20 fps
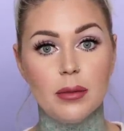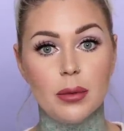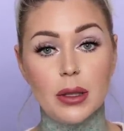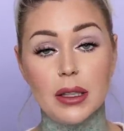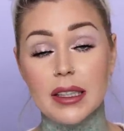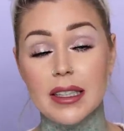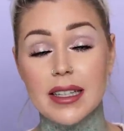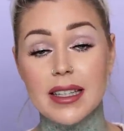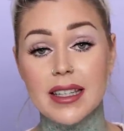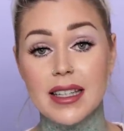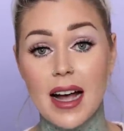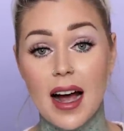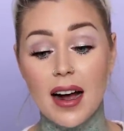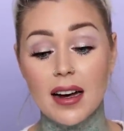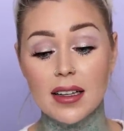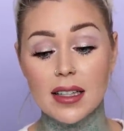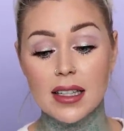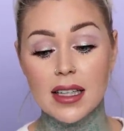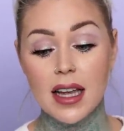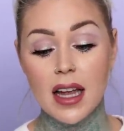really
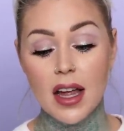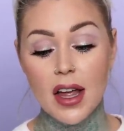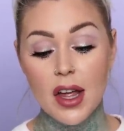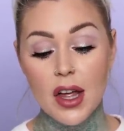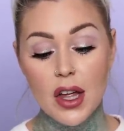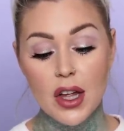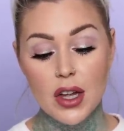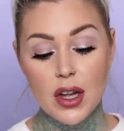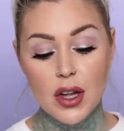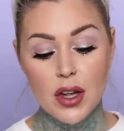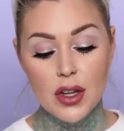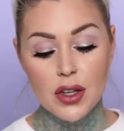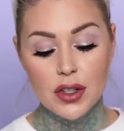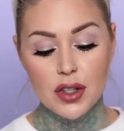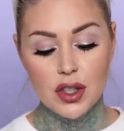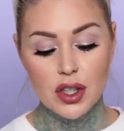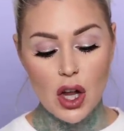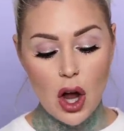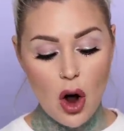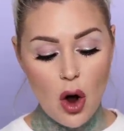sucks.
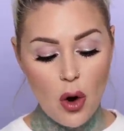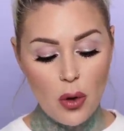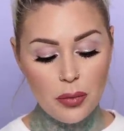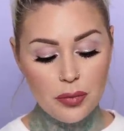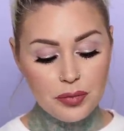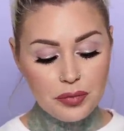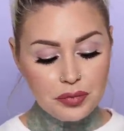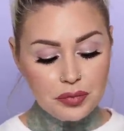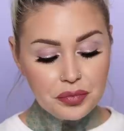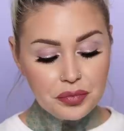So